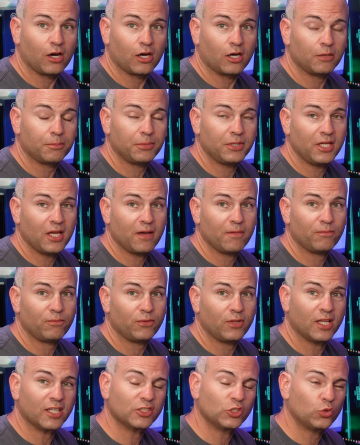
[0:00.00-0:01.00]
RPM,
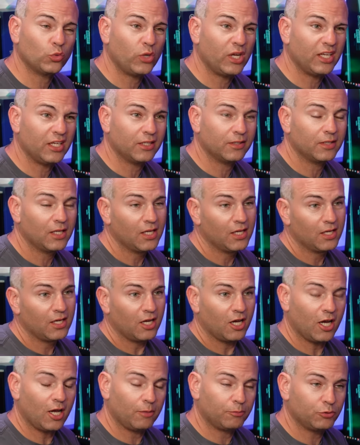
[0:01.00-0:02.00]
fluctuating
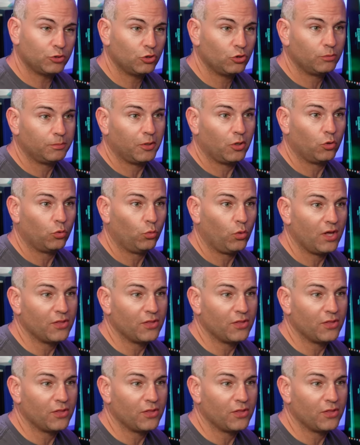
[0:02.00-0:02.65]
up to about